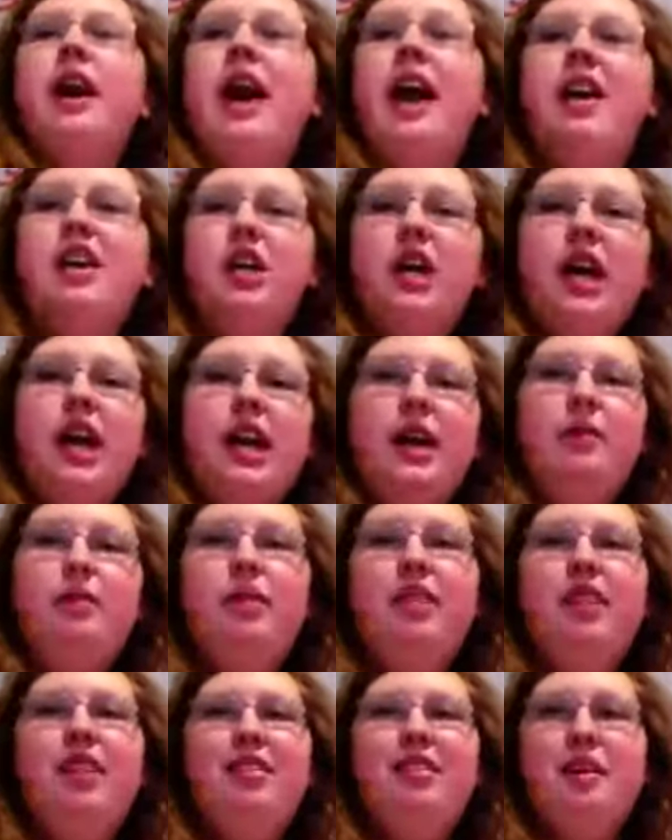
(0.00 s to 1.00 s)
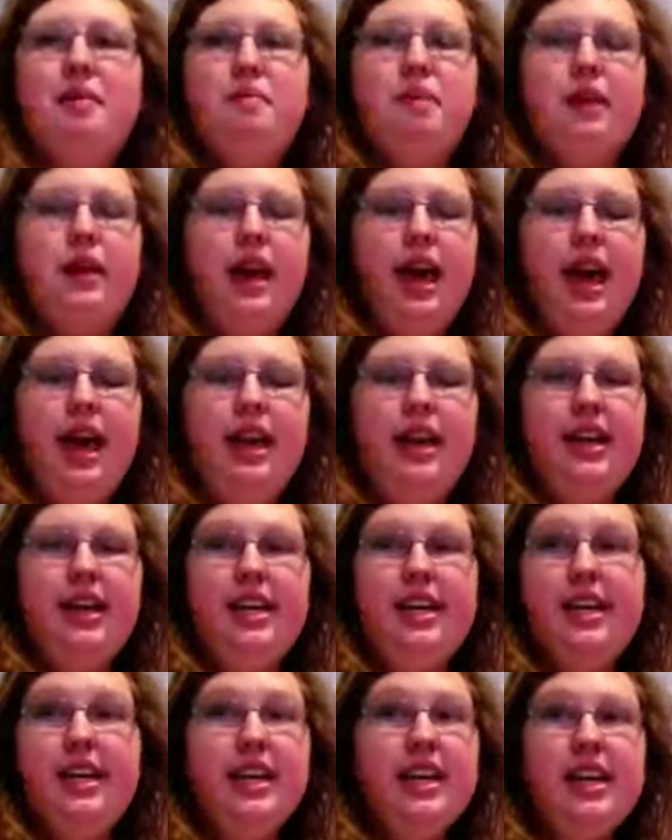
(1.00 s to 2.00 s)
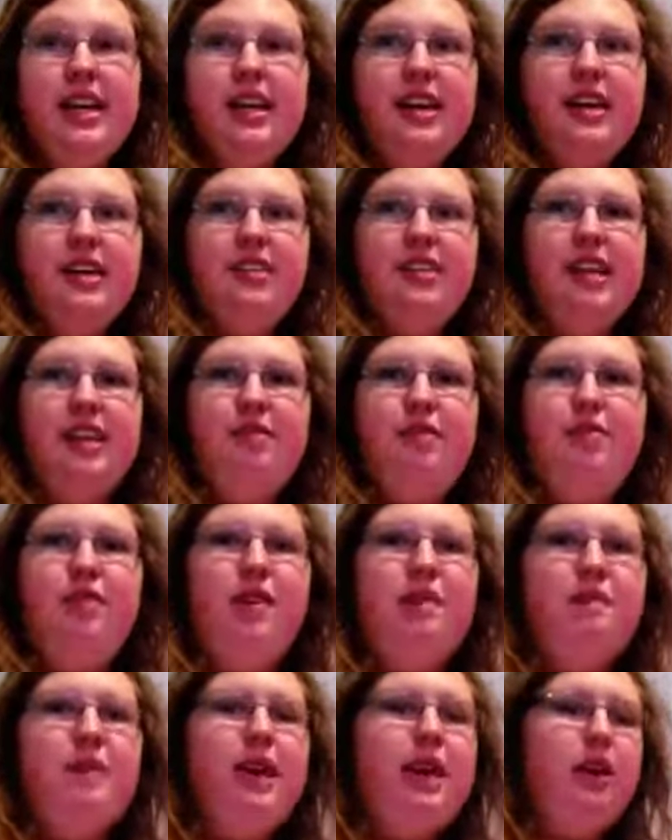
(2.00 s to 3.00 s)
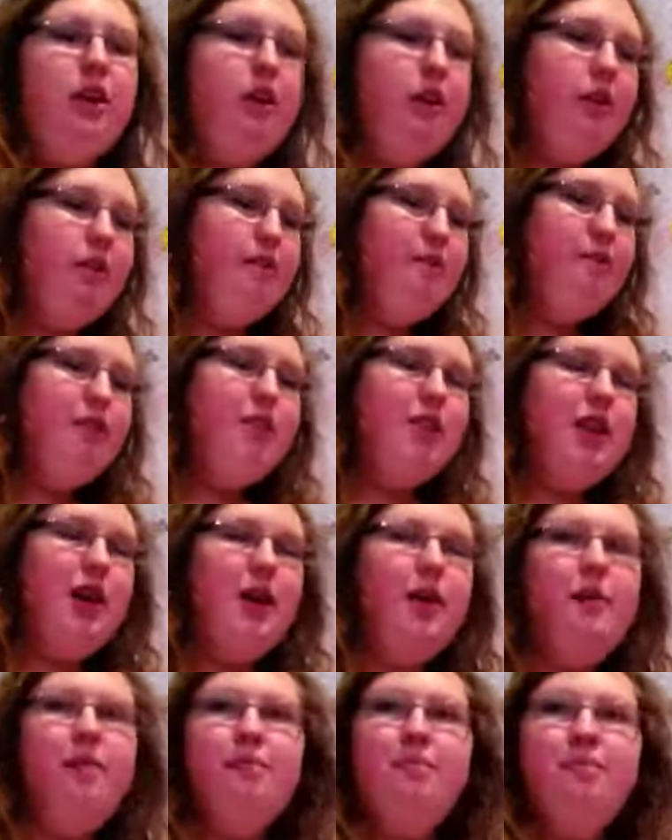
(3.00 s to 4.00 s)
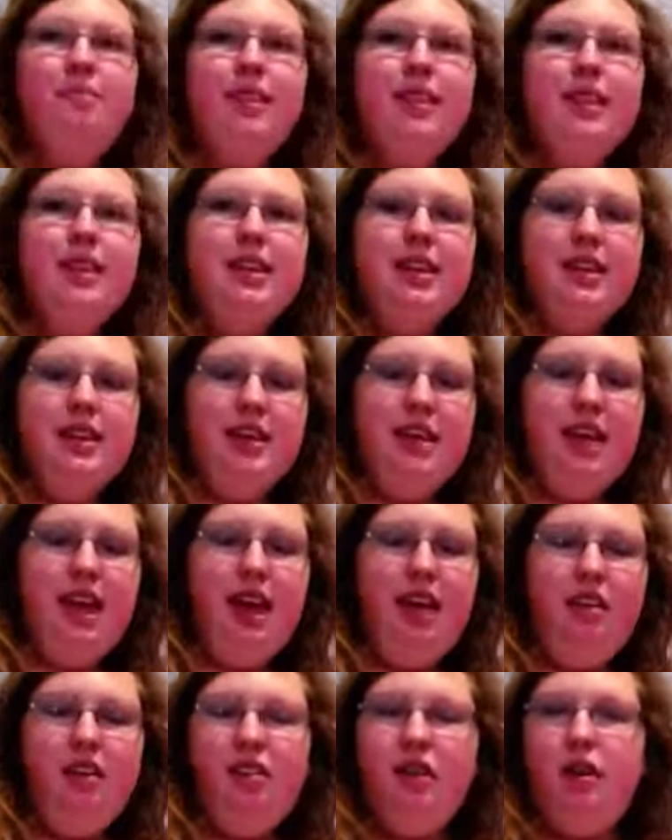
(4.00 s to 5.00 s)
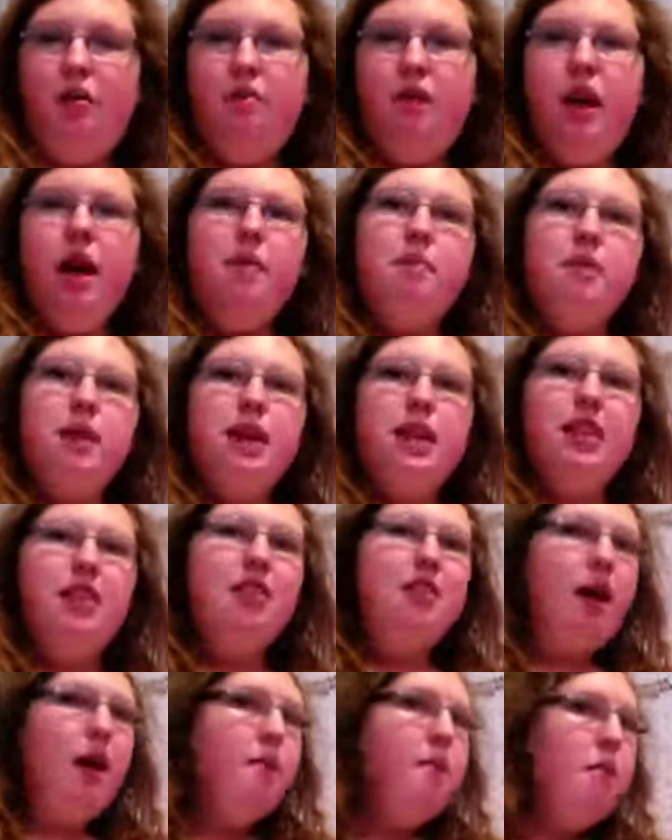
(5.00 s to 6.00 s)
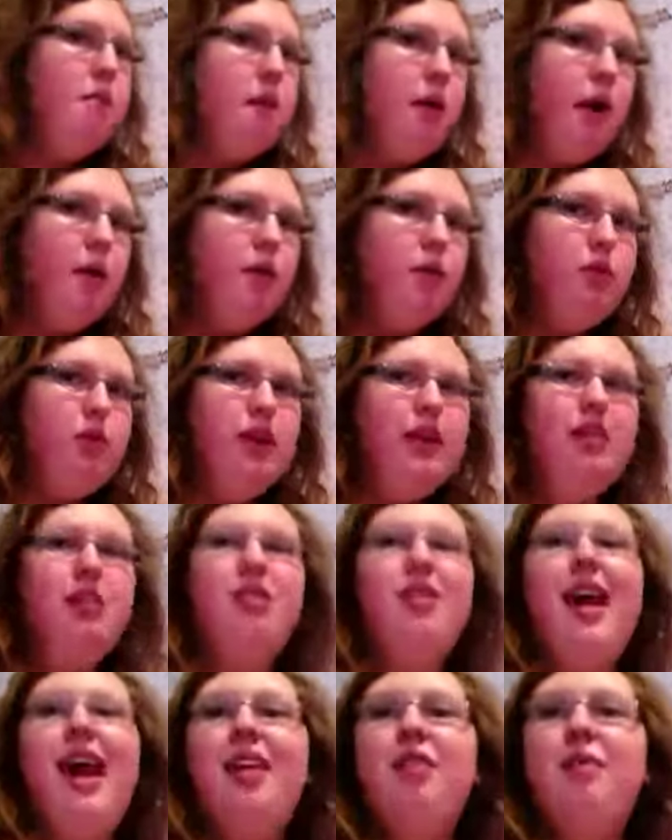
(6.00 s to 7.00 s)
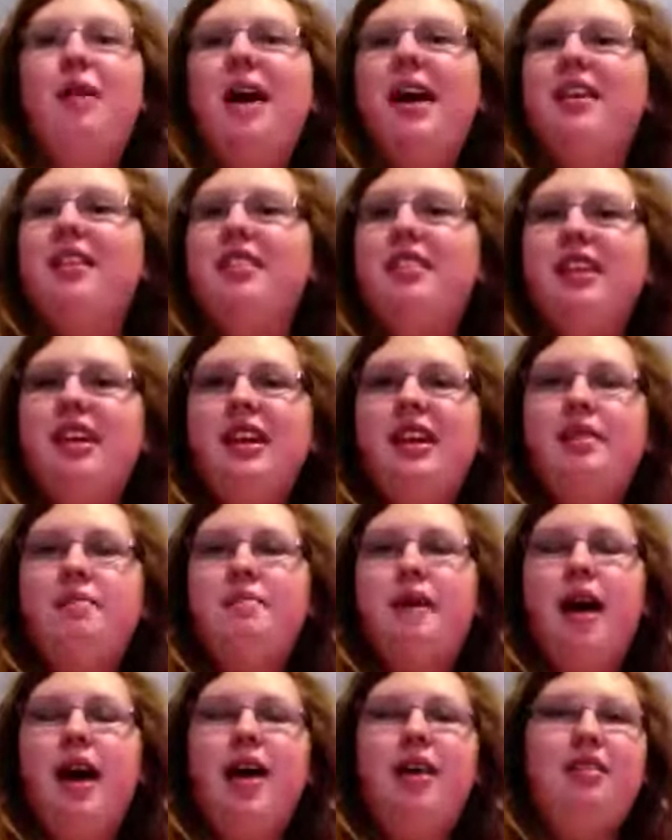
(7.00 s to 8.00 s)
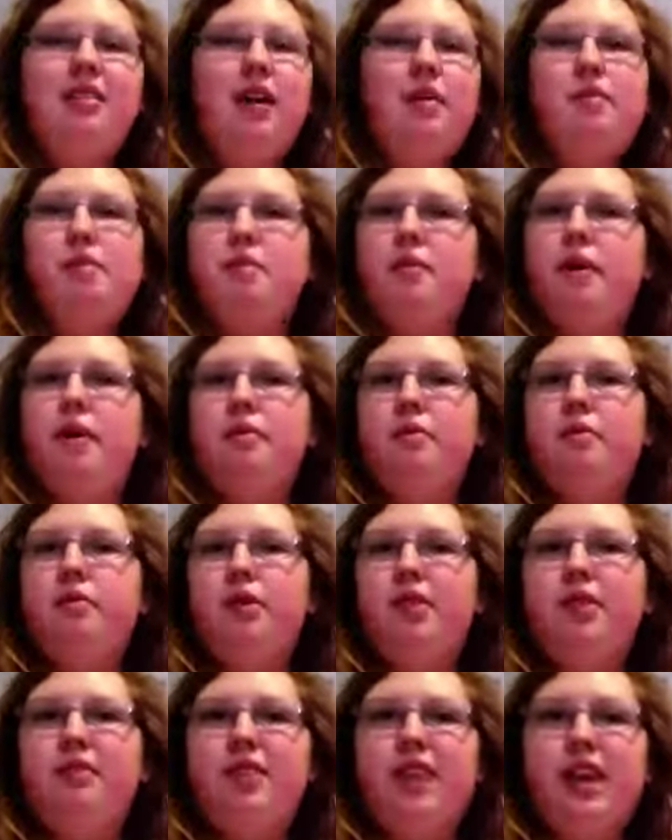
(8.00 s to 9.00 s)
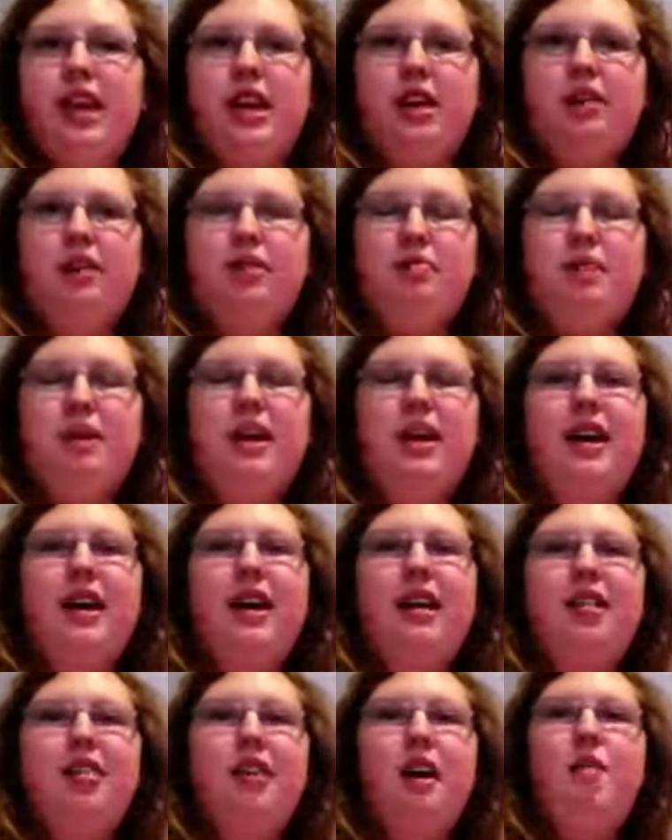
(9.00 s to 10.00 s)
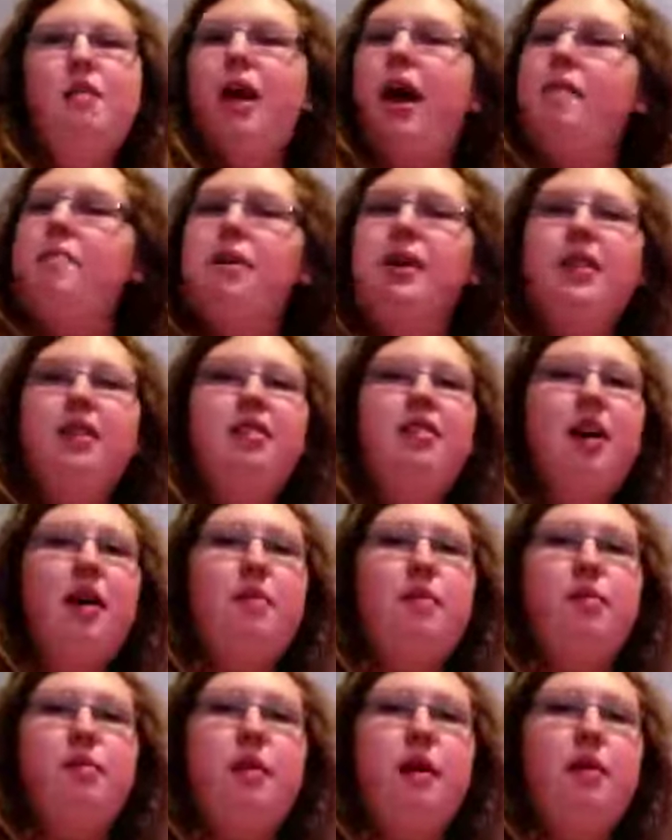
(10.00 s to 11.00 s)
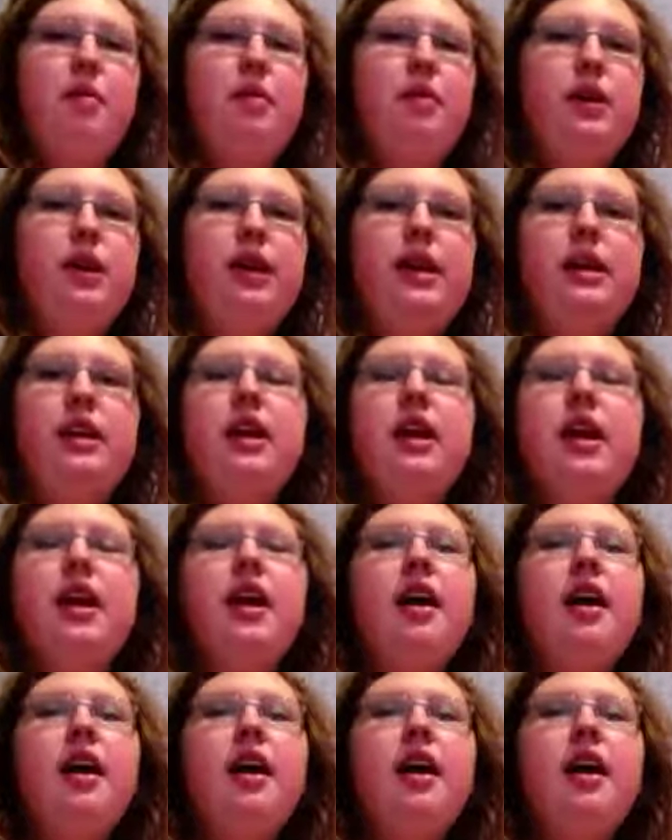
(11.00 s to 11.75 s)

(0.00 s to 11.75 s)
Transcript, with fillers: I tried it with the zipper and didn't fit me at all. So, yeah, so I'm not being the Zombie Prom Queen, so that's why I deleted my Zombie Prom Queen videos, because I'm not being the Zombie Prom Queen,